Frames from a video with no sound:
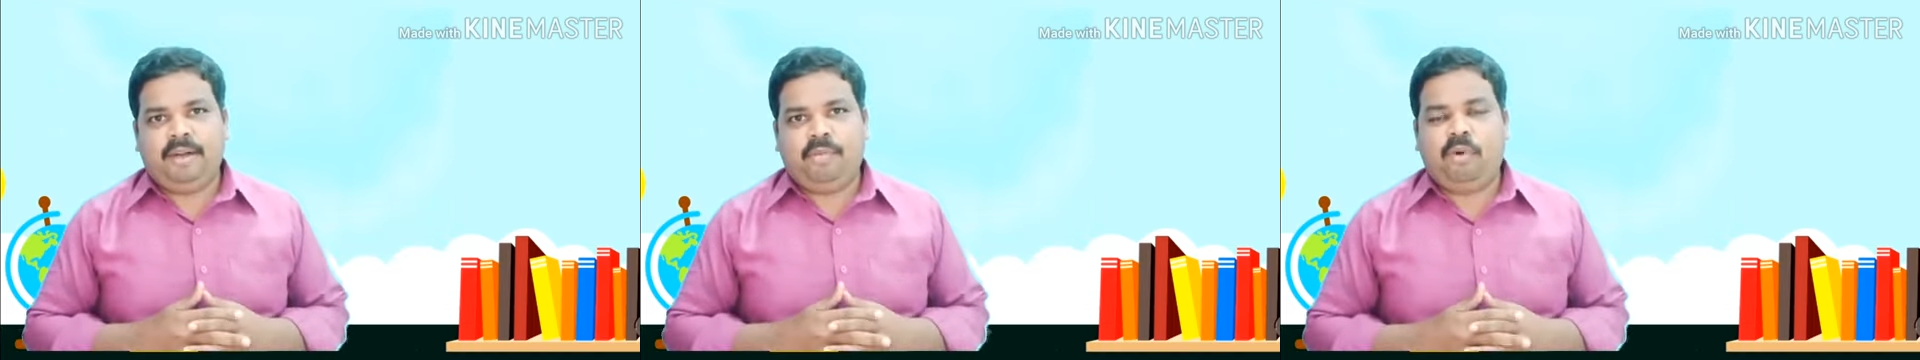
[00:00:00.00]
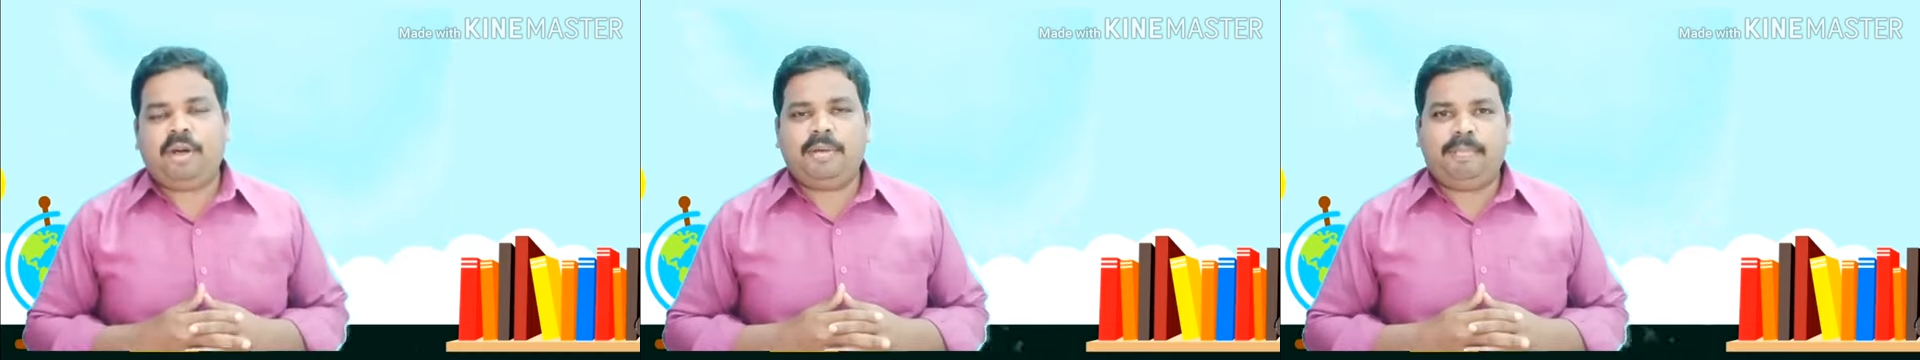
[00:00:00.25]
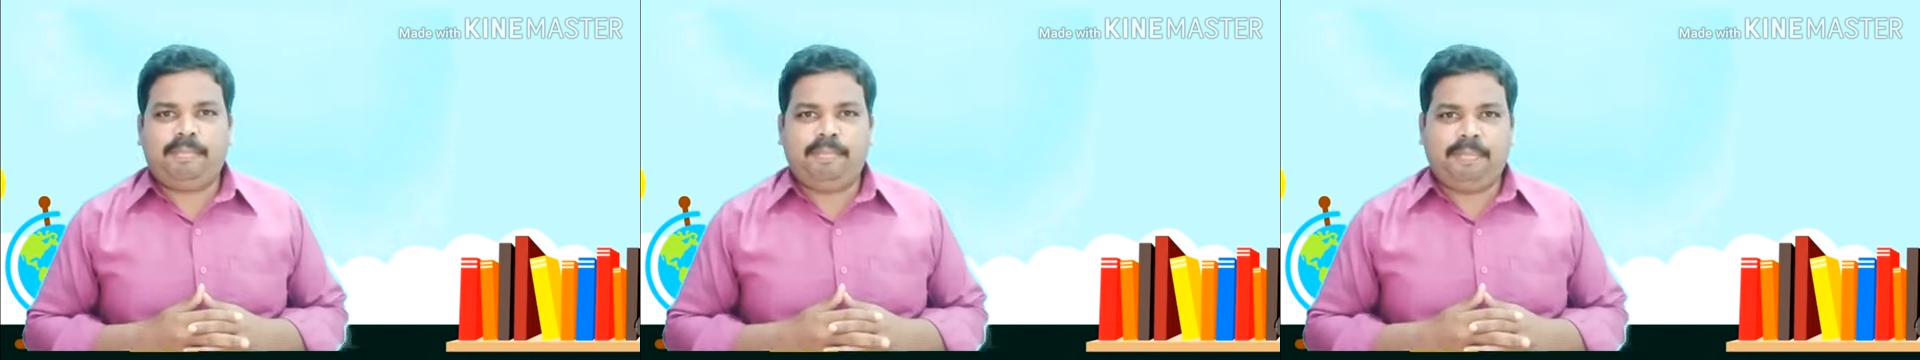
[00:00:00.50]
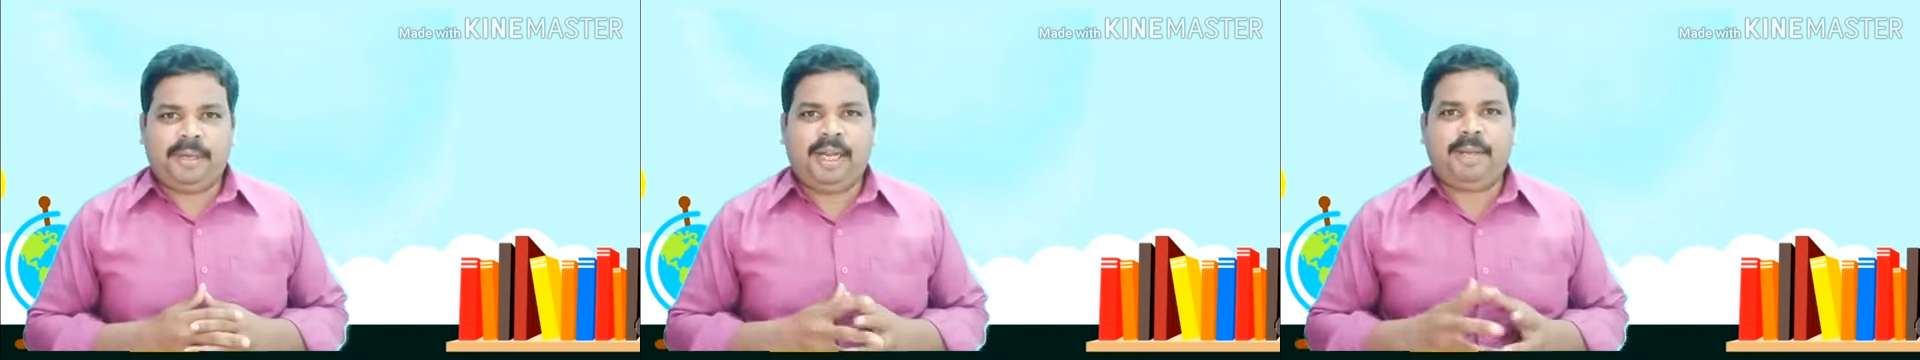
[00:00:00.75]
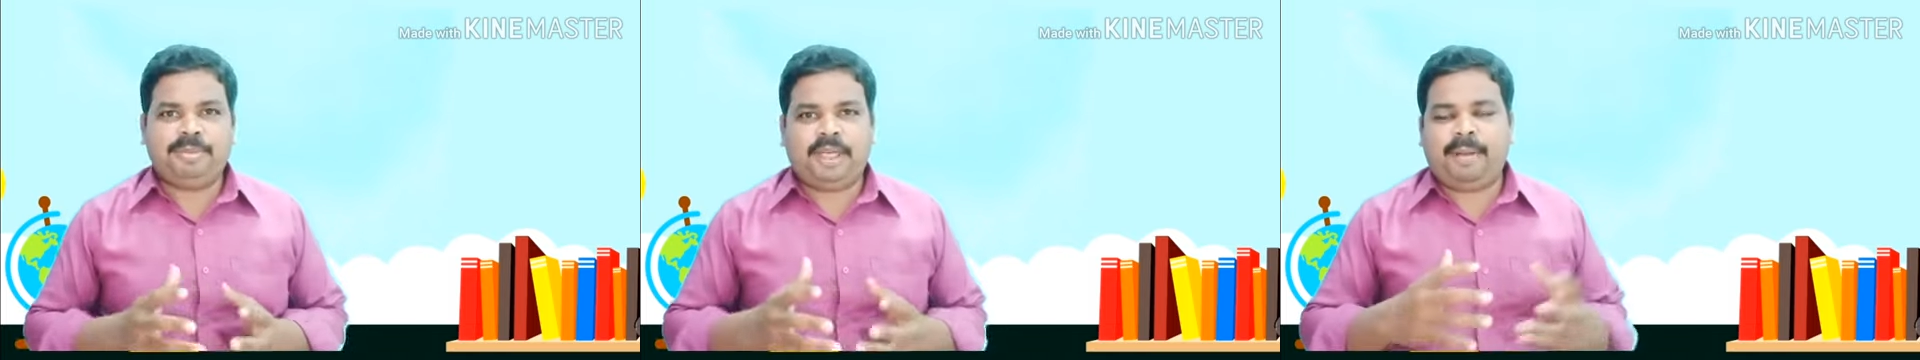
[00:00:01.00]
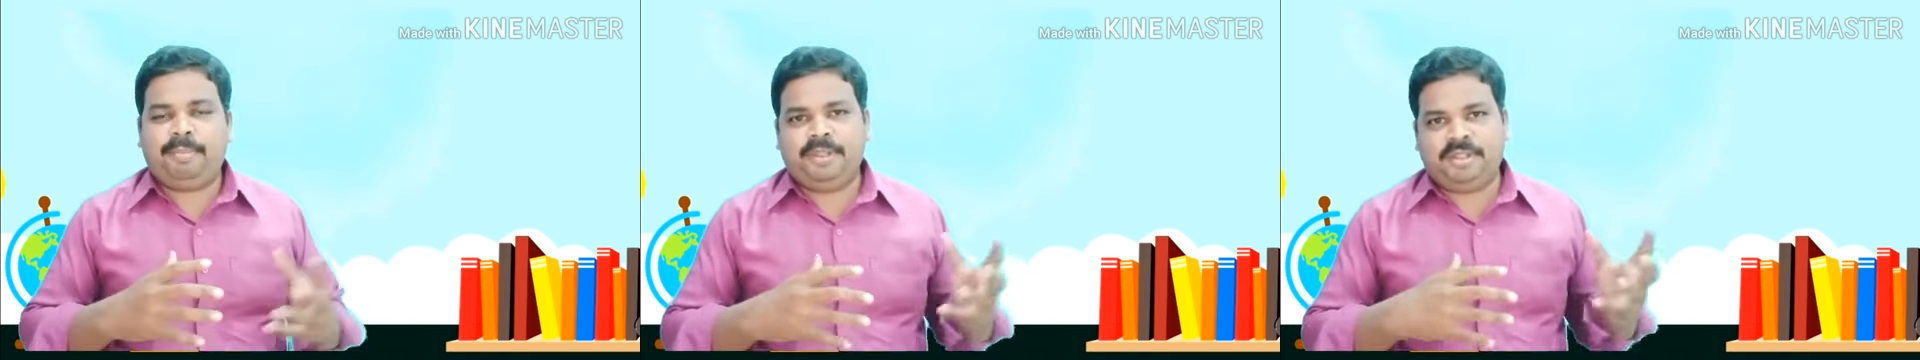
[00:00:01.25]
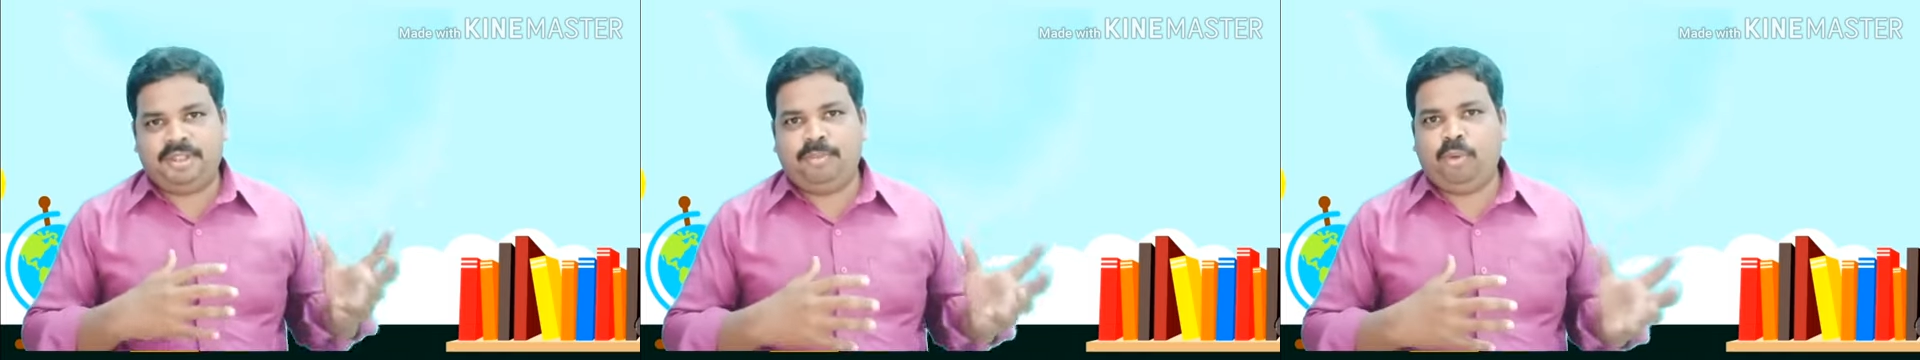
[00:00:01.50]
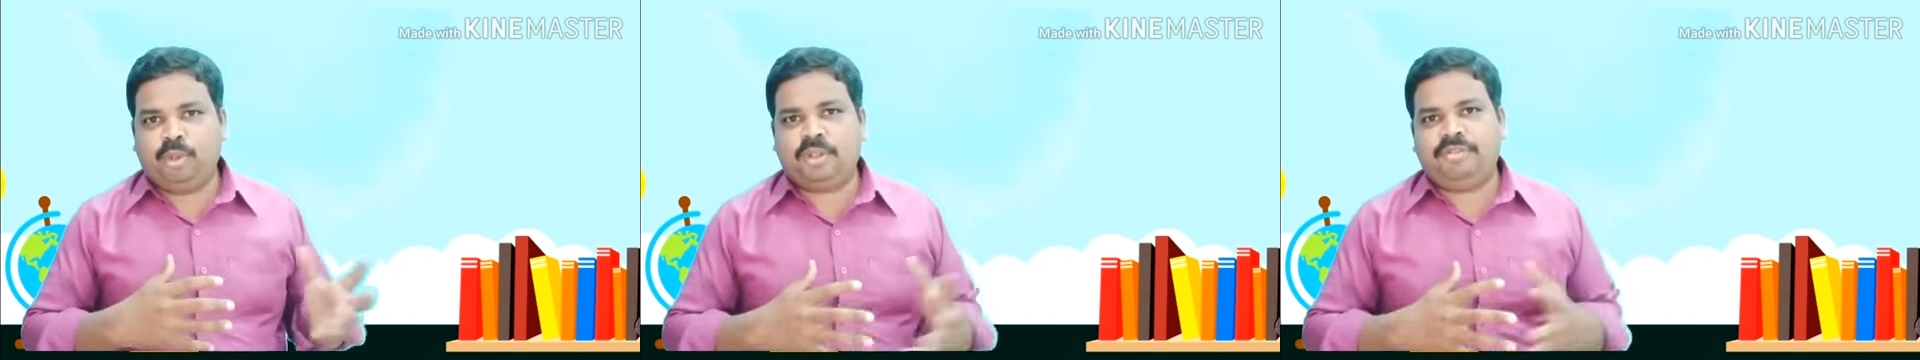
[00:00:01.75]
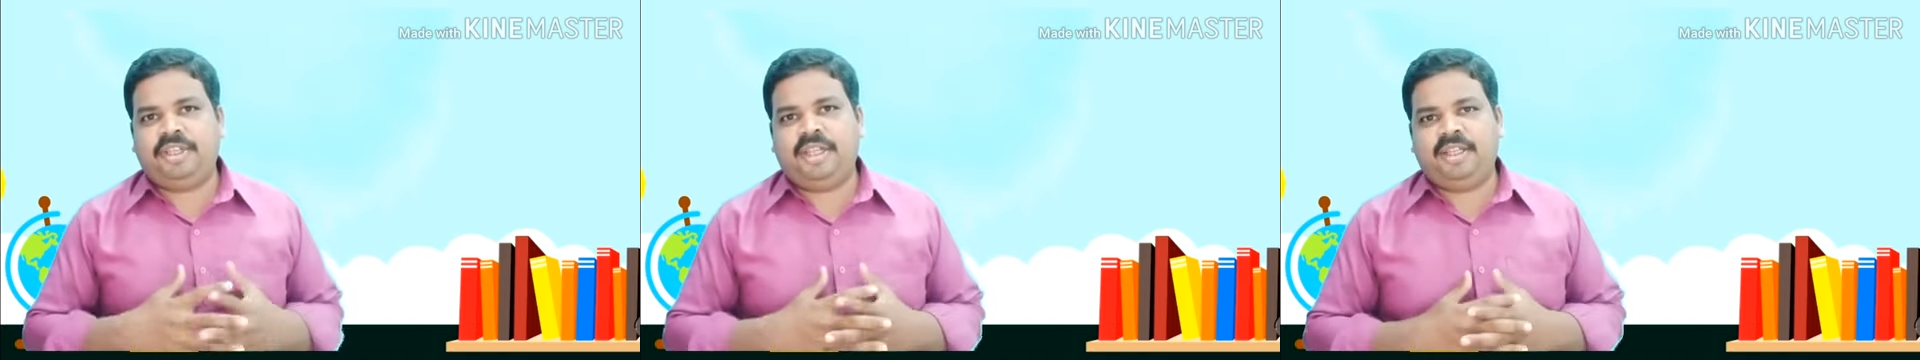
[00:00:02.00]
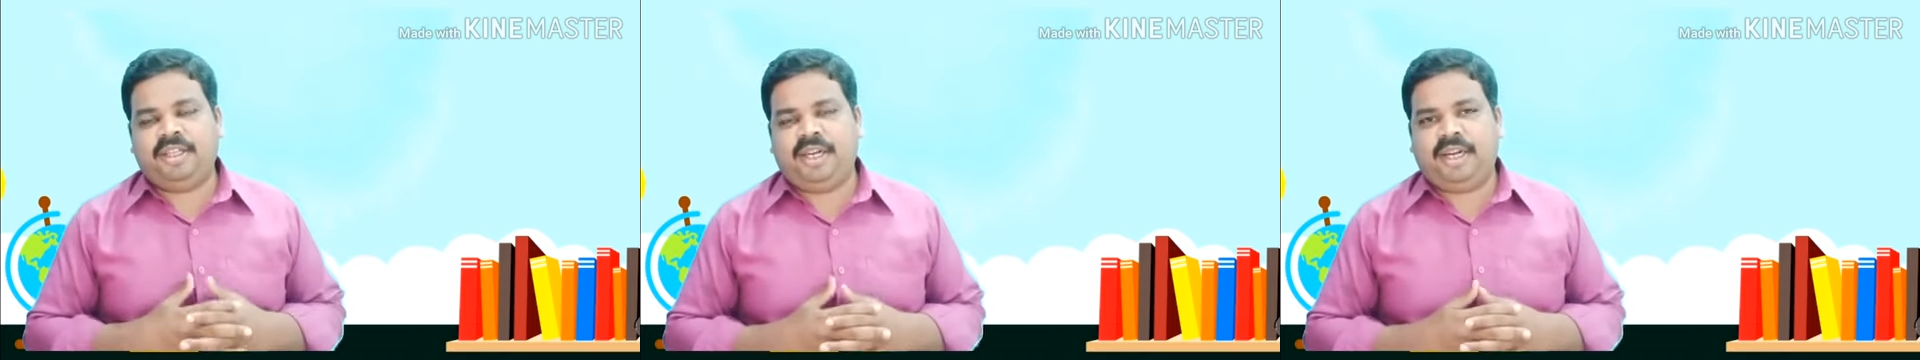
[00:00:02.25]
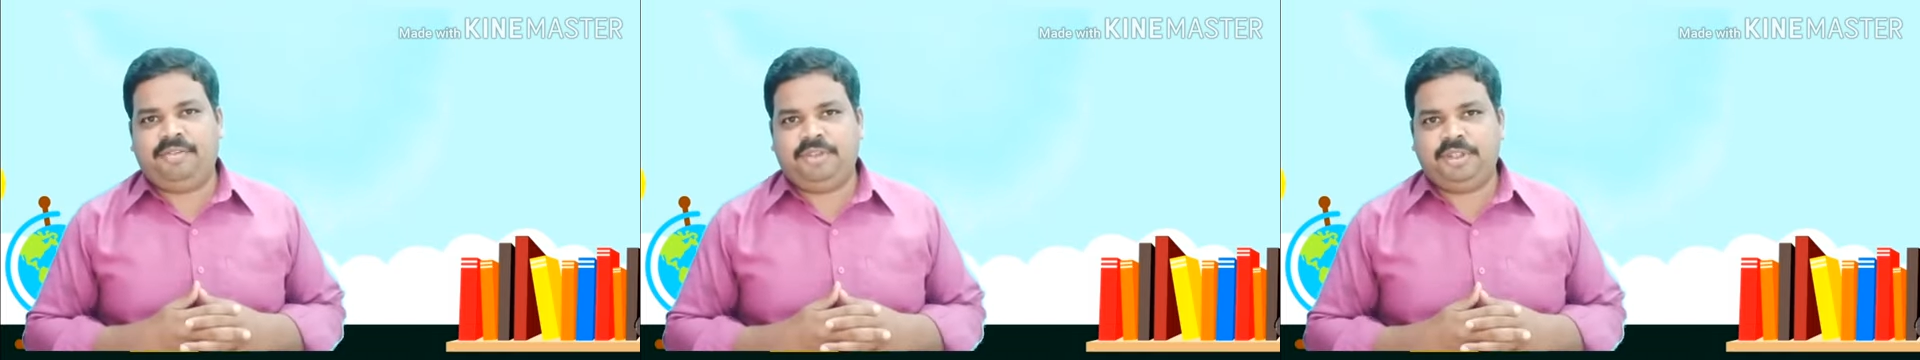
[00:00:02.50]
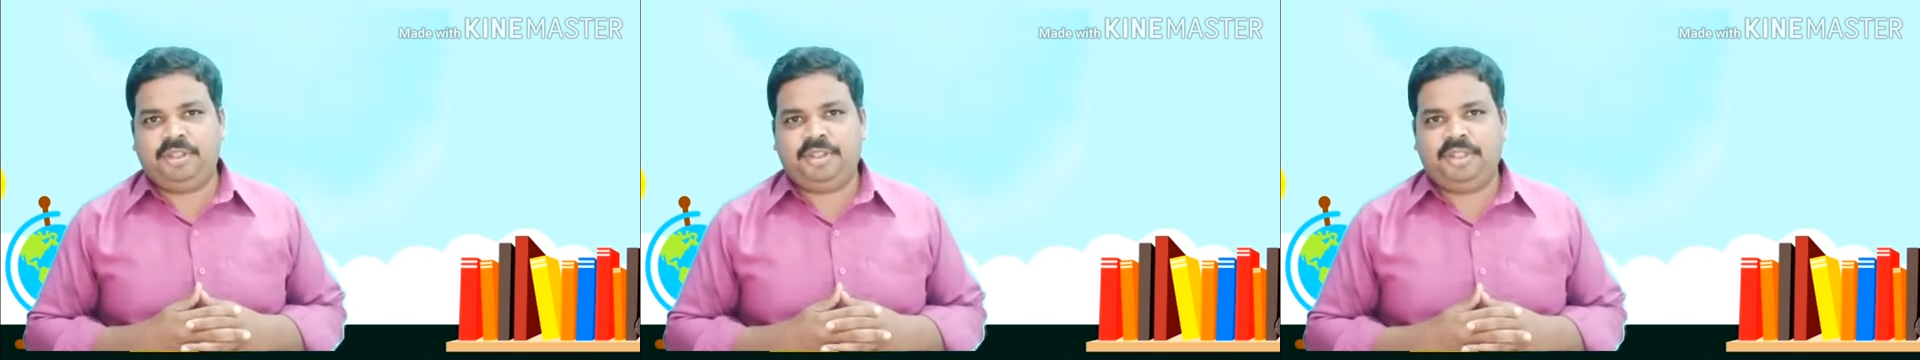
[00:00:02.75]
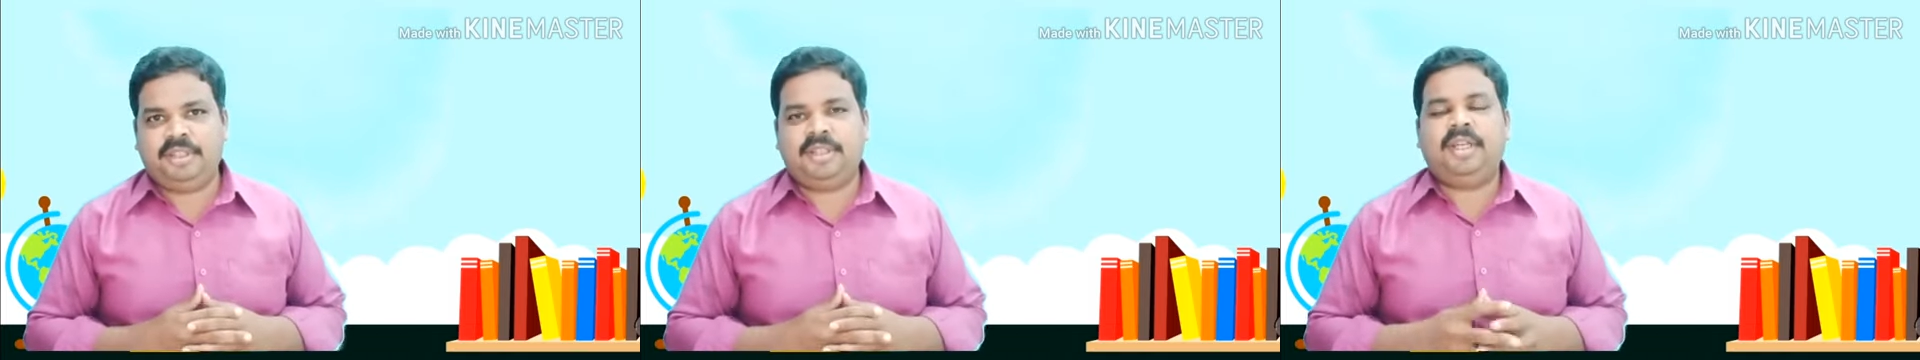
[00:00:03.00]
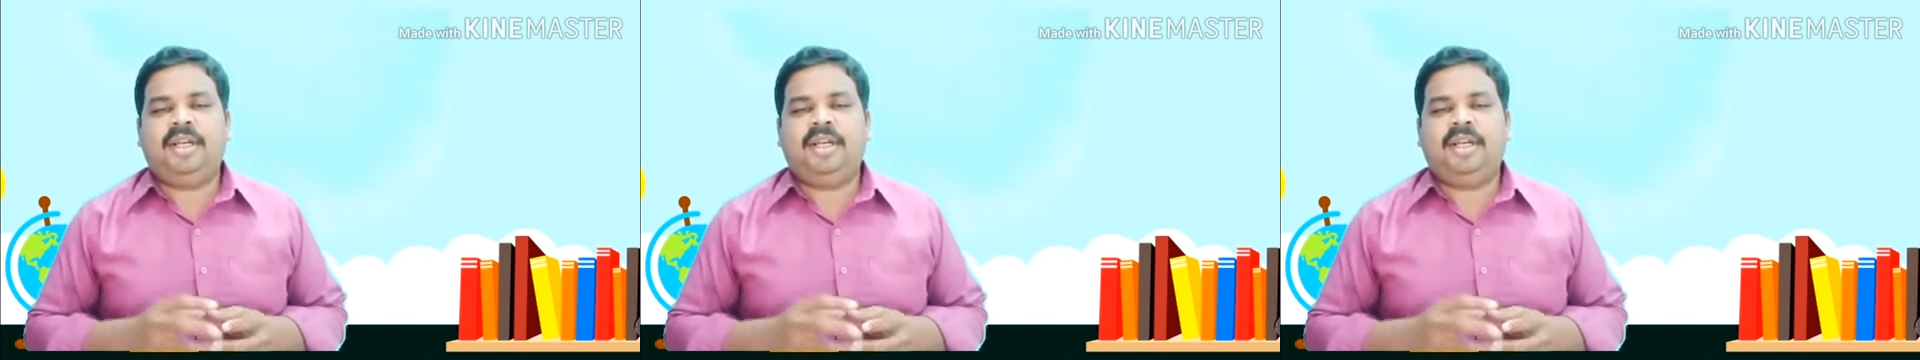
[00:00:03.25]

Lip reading: What perhaps happens in most of the other languages is